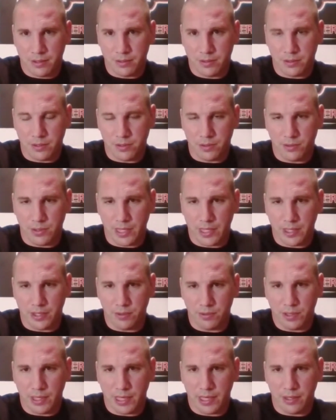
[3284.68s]
So thank
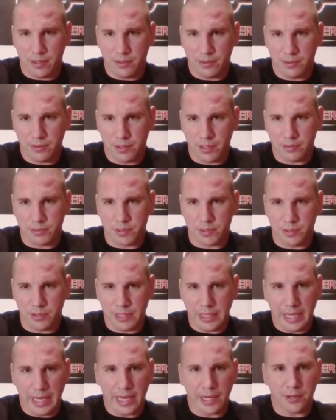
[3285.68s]
you, Kyle. That was a
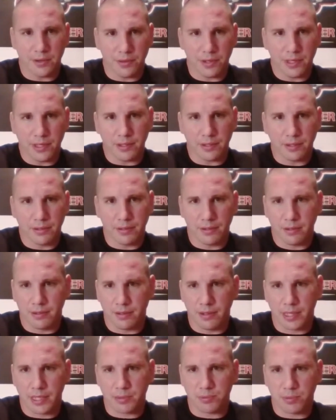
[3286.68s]
meandering
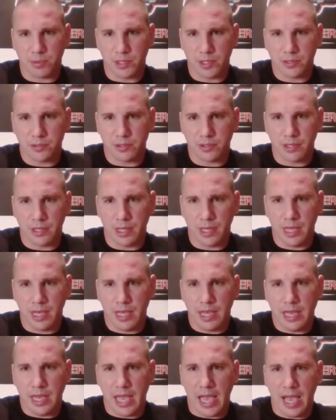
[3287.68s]
explanation.
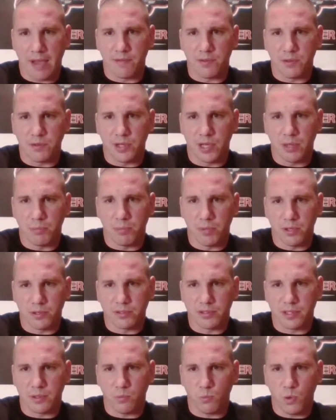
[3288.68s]
Have you done
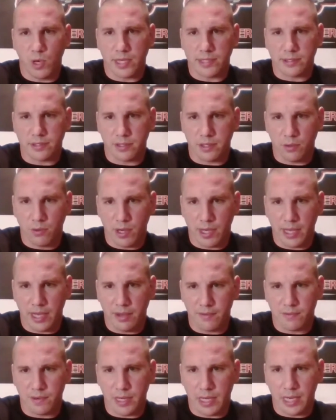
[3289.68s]
Milsim West? No, I
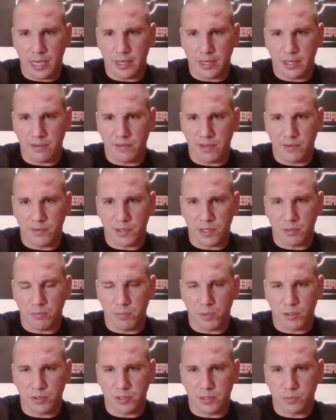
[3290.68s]
have not. I've never
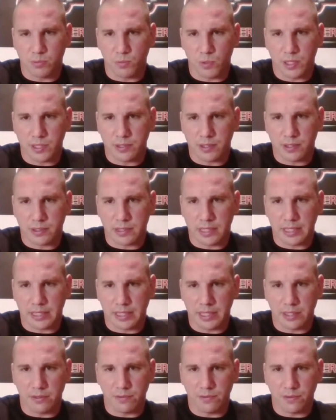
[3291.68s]
done Milsim West because I
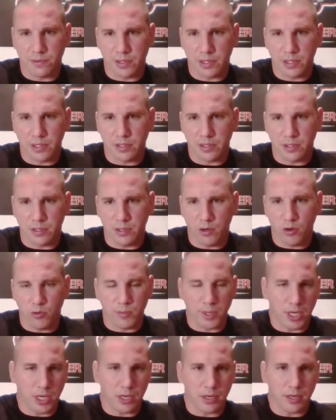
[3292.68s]
live in
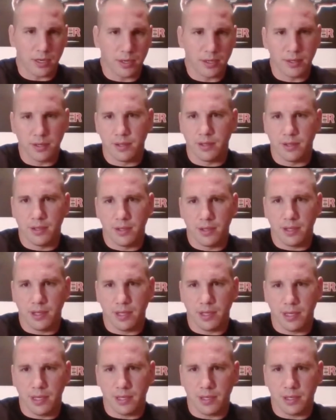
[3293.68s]
Omaha.
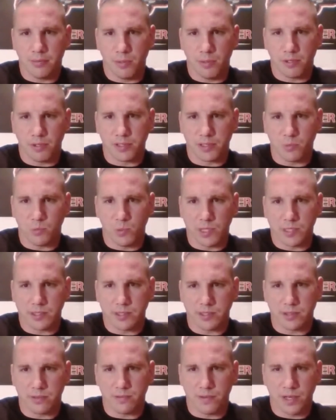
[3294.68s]
And Milsim
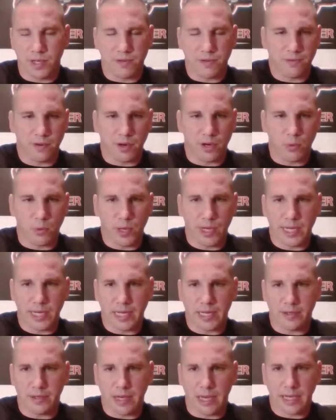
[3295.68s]
West is very far away.
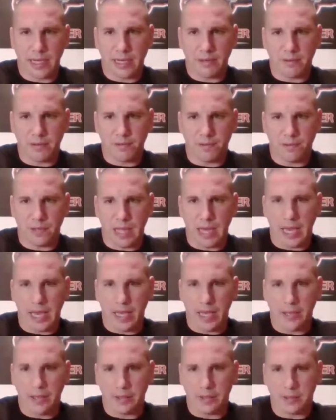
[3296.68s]
I'd have to
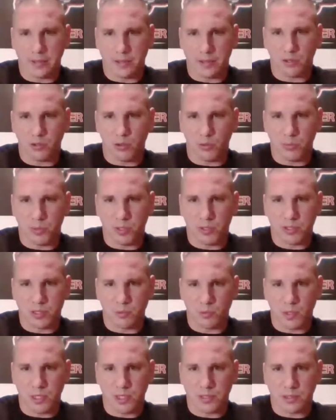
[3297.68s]
fly to go to a
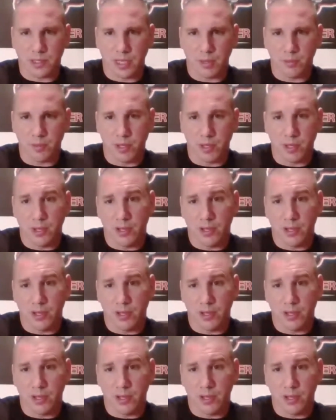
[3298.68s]
Milsim West game.